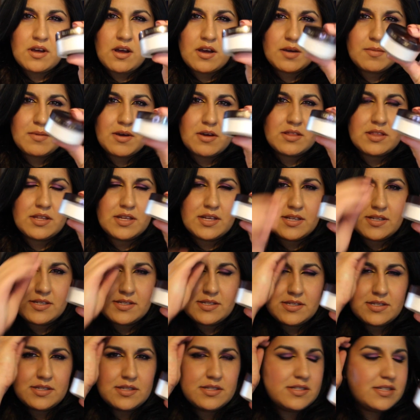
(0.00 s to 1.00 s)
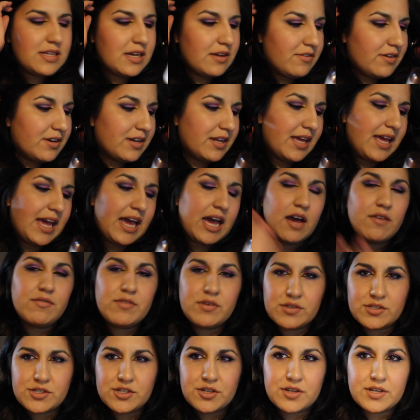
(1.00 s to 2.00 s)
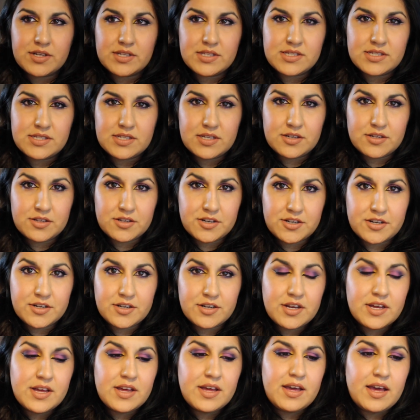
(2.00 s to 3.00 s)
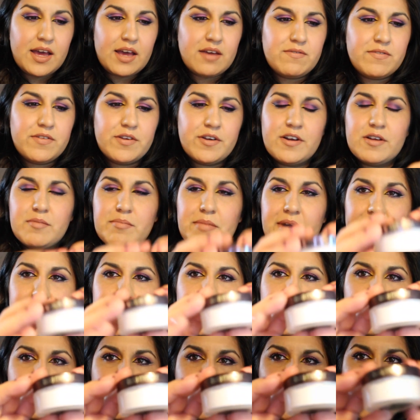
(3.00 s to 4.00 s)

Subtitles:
talk about this. Since I already have used her concealer, I figured might as well